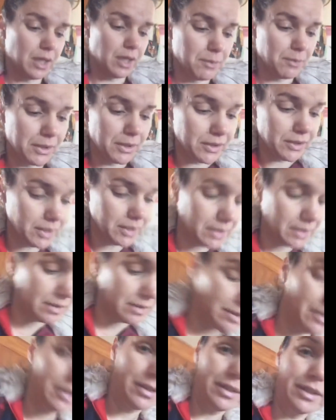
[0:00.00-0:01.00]
How about
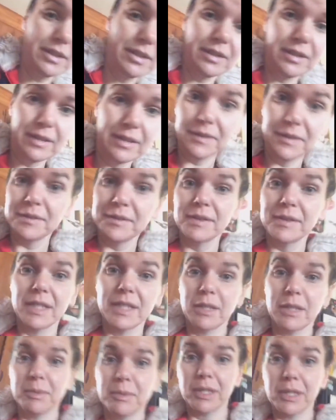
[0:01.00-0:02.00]
this?
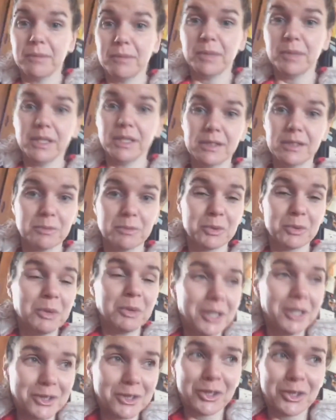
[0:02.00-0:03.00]
How about I make some
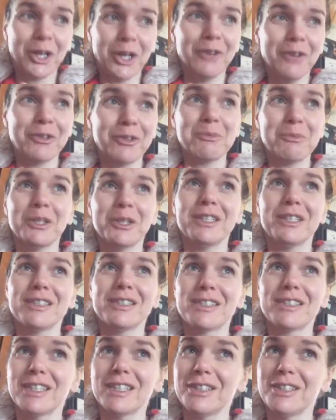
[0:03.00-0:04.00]
Swedish coffee bread
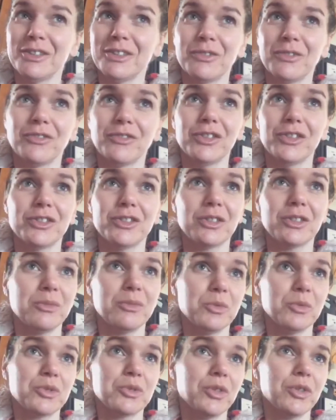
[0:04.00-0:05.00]
and stick it in the fridge and
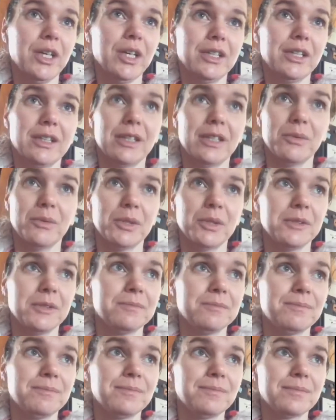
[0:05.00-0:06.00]
we'll try it that way.